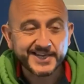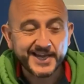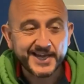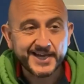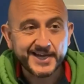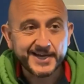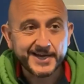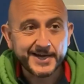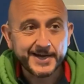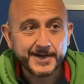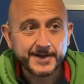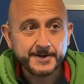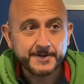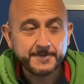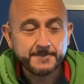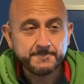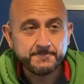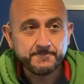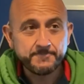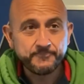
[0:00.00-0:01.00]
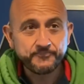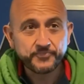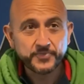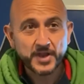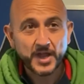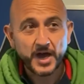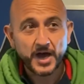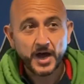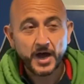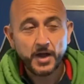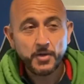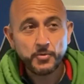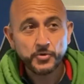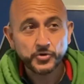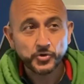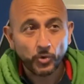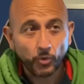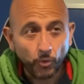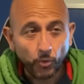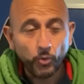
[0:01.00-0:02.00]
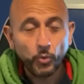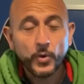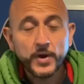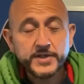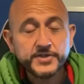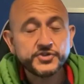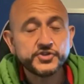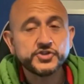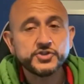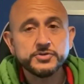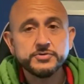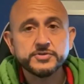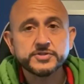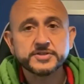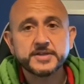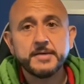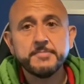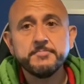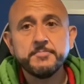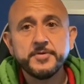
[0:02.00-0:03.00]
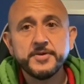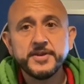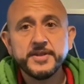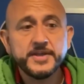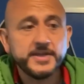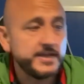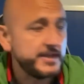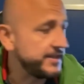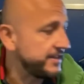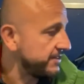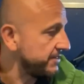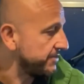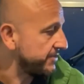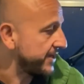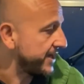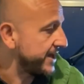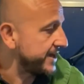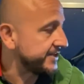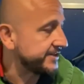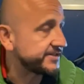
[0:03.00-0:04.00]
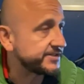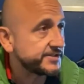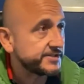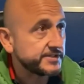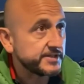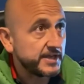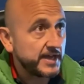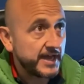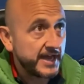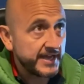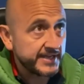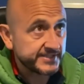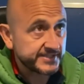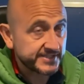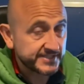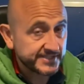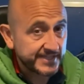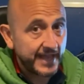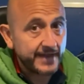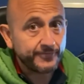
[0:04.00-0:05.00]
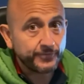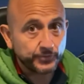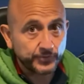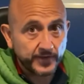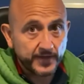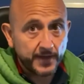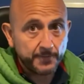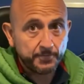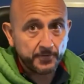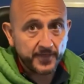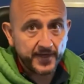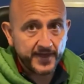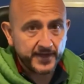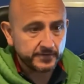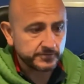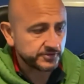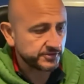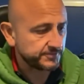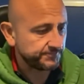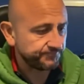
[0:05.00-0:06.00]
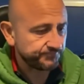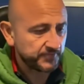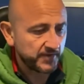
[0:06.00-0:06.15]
I would always choose somebody that has scaffolding up at the house,